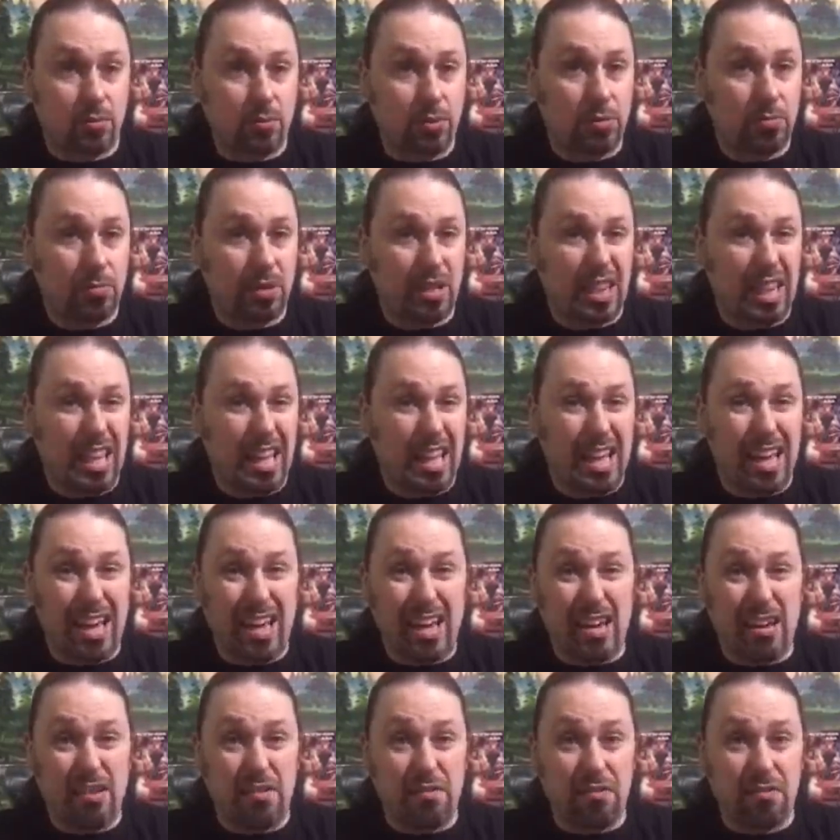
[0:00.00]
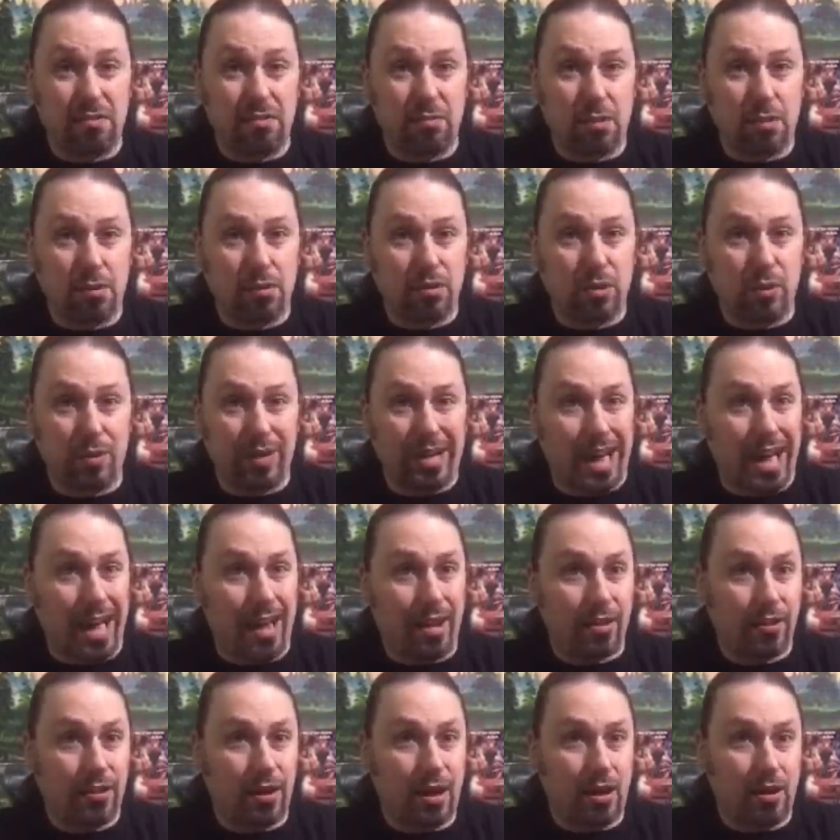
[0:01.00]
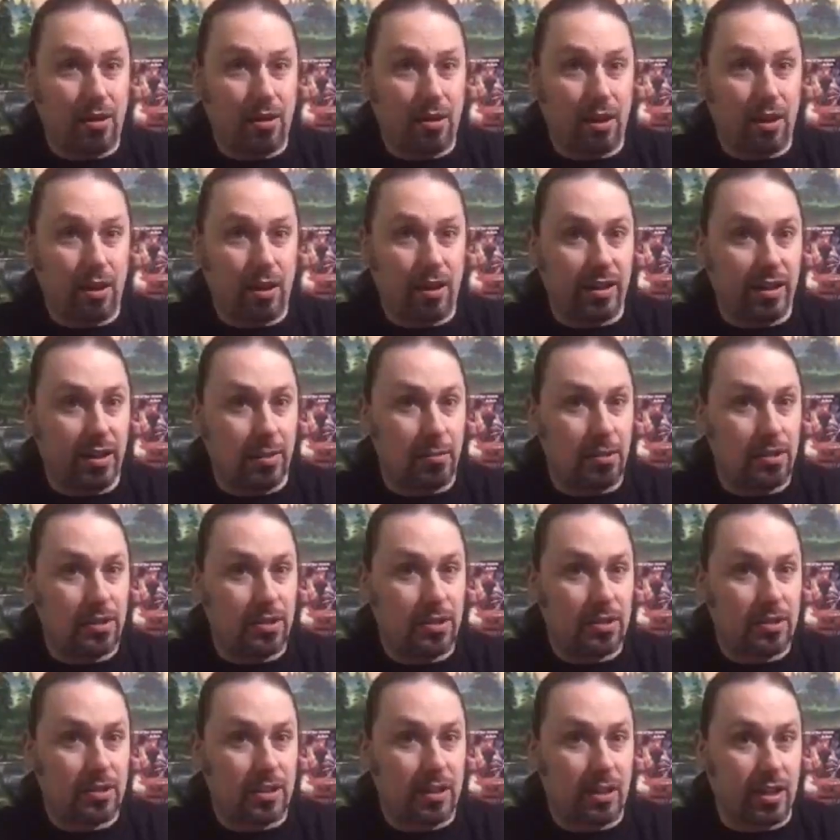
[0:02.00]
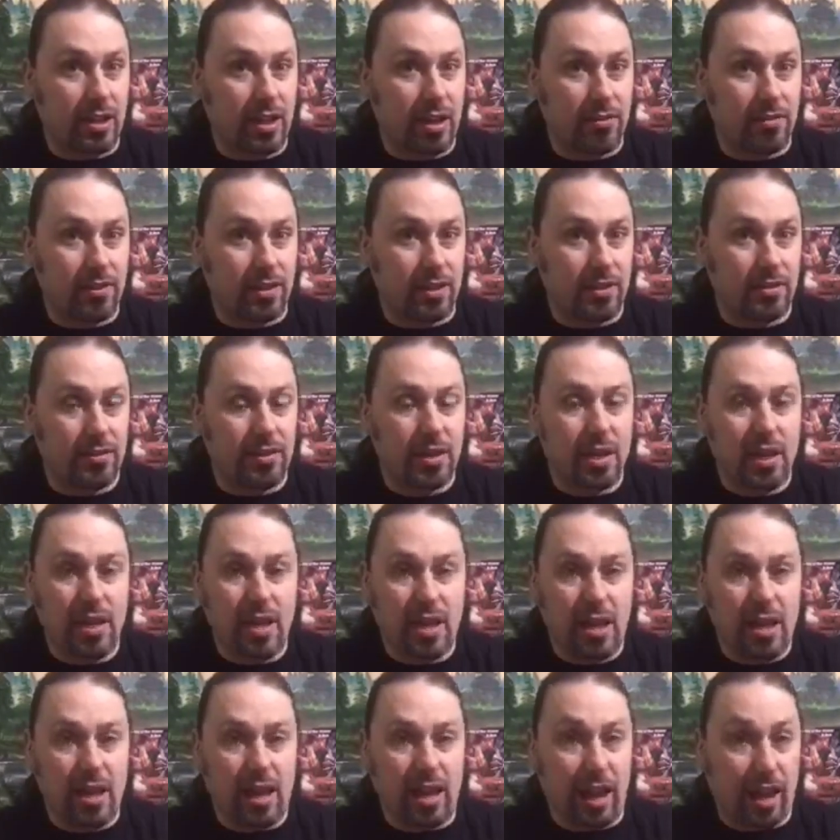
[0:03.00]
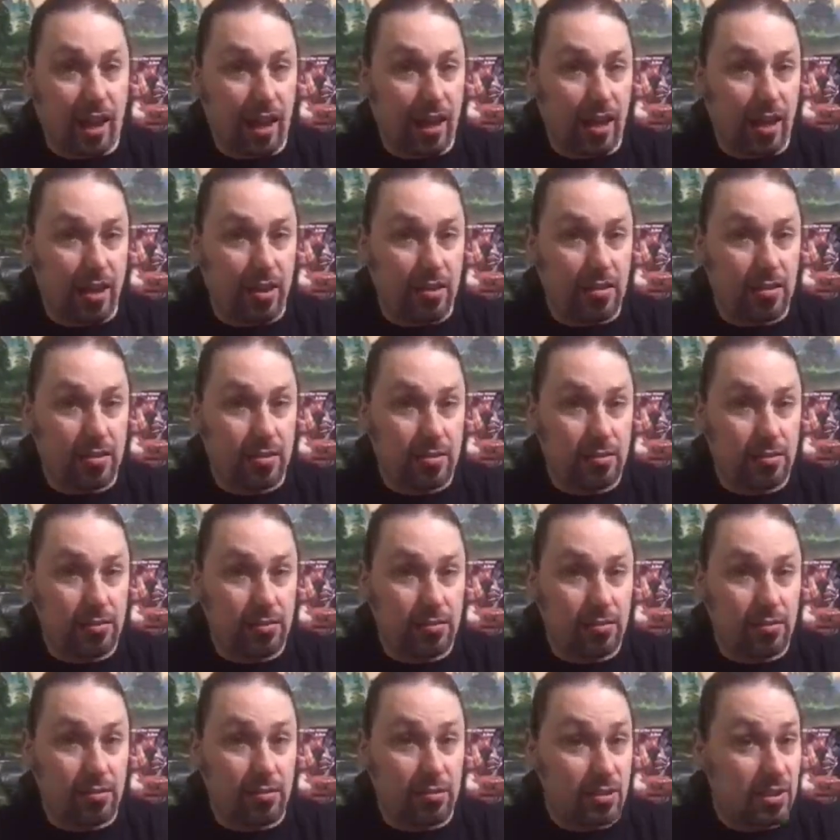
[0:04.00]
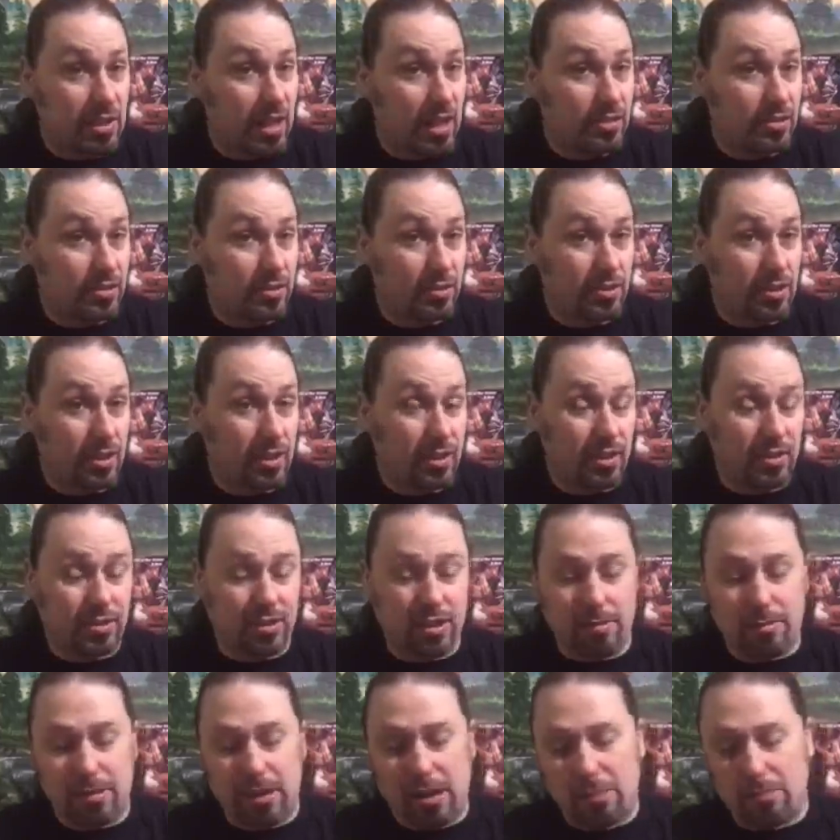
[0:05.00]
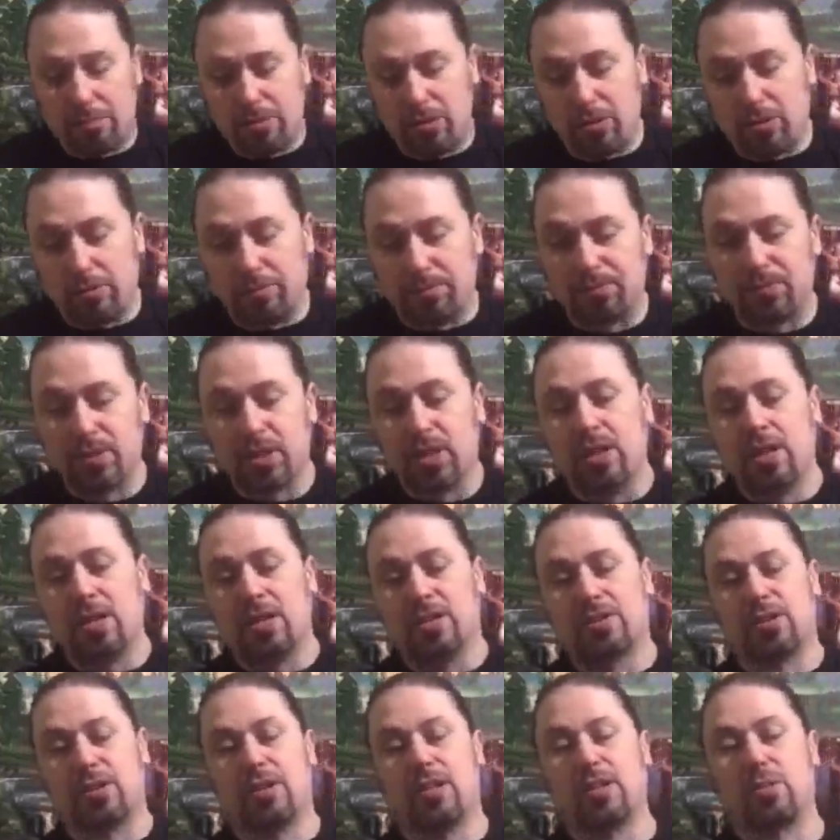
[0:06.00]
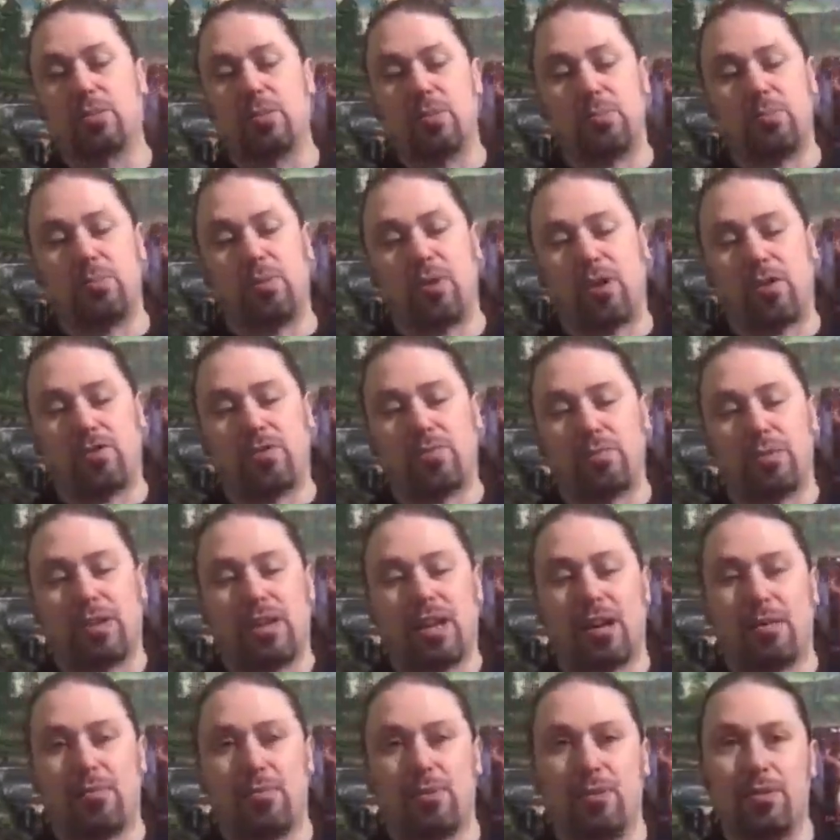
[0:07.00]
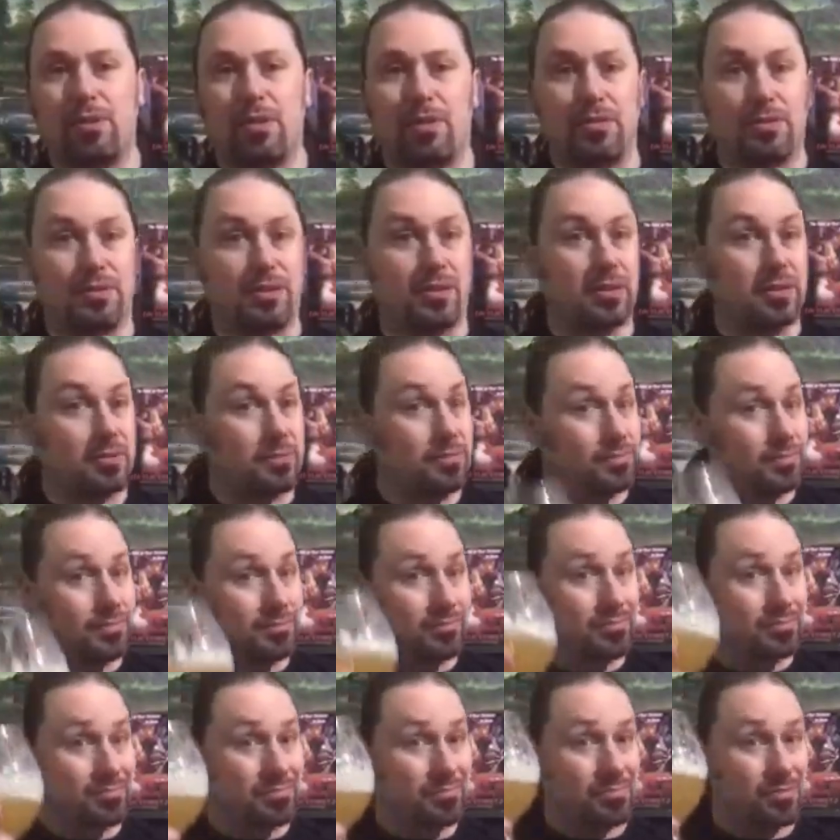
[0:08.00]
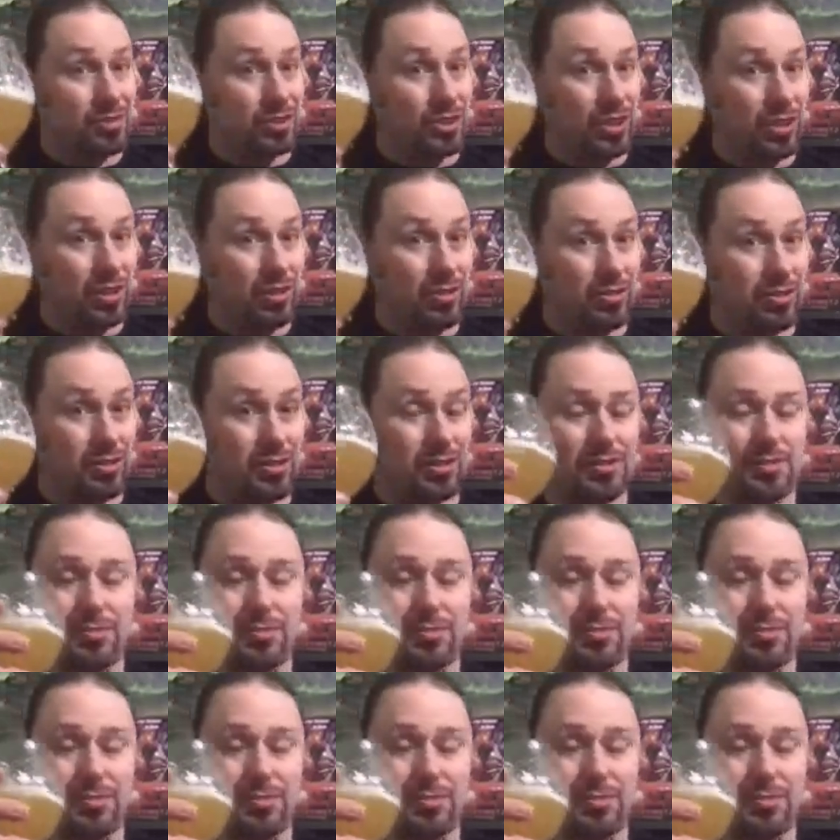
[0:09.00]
will be live. We were doing Alucarda and Images in the Convent. And Slasher Sunday's coming up too. So this has been Paul from PA Brew News. Cheers.